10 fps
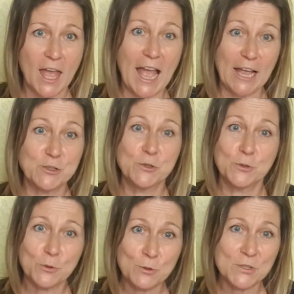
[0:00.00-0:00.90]
And you
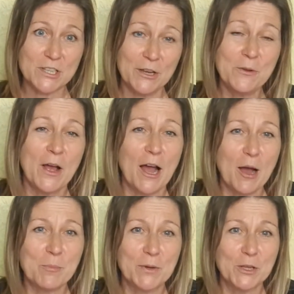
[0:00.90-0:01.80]
can also
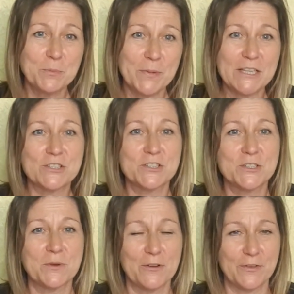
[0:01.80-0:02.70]
upload pictures
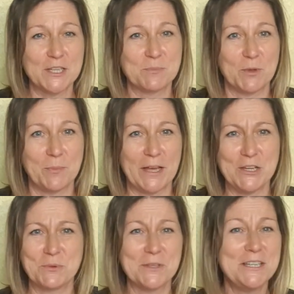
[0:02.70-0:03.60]
to our Facebook
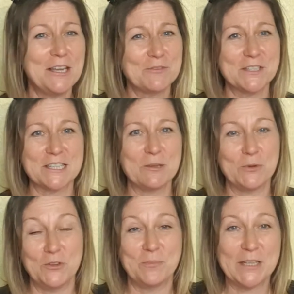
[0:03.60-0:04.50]
page. We'd love to see
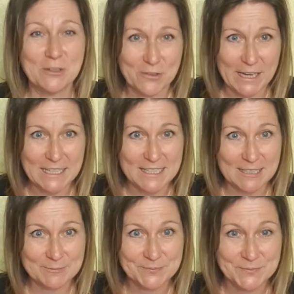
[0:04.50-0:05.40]
what you've been
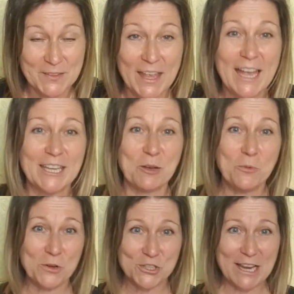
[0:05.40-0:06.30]
creating. Now
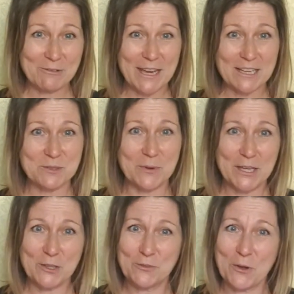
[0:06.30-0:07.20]
watch out next
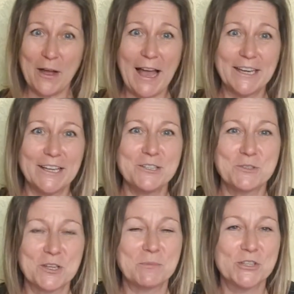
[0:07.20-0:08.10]
week, you've got Hannah
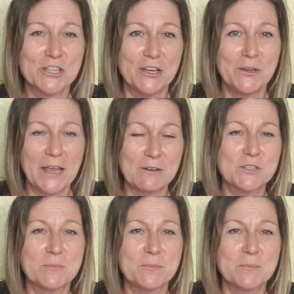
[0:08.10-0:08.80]
who's going to be showing you how to